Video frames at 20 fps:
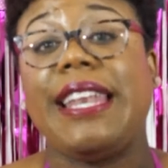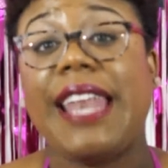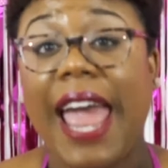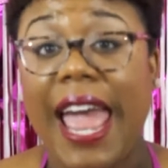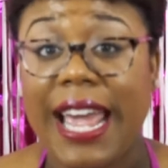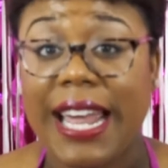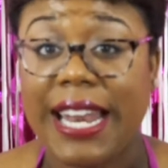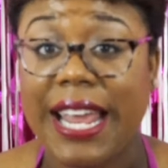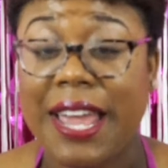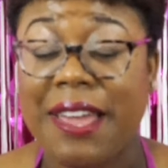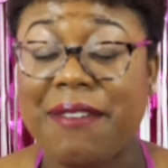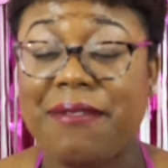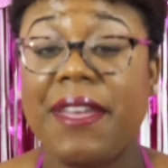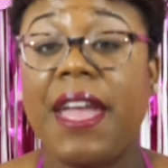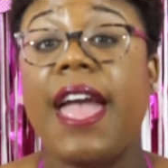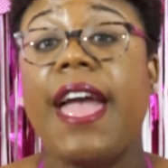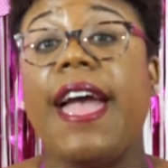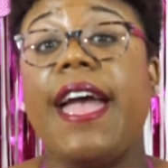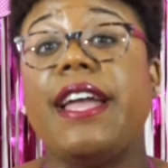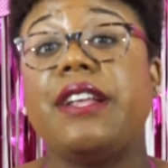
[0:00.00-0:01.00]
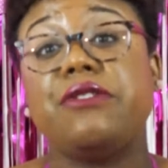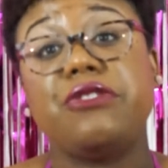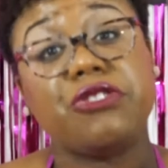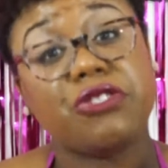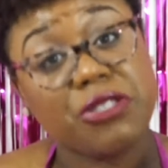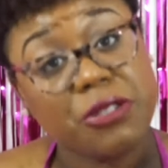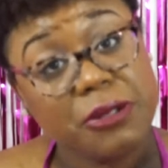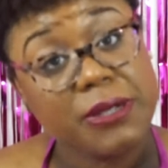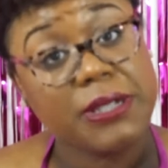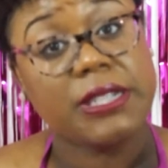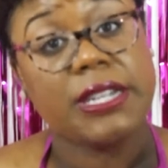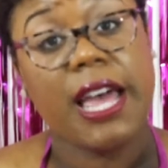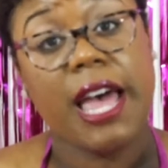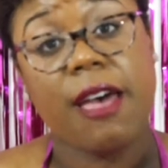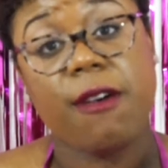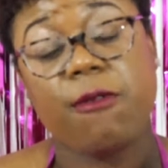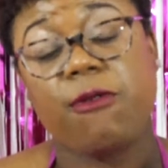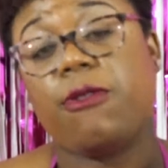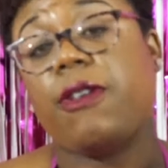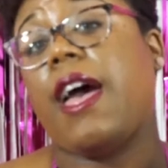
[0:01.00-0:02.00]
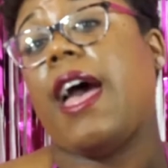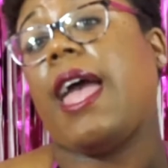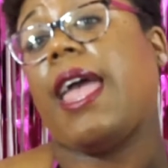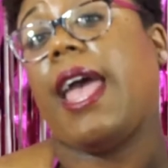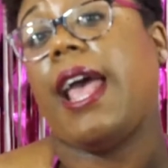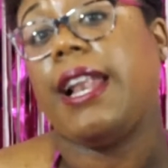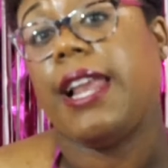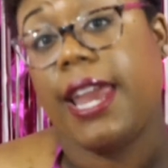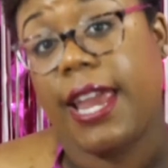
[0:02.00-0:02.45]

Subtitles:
negative. And sure enough, I had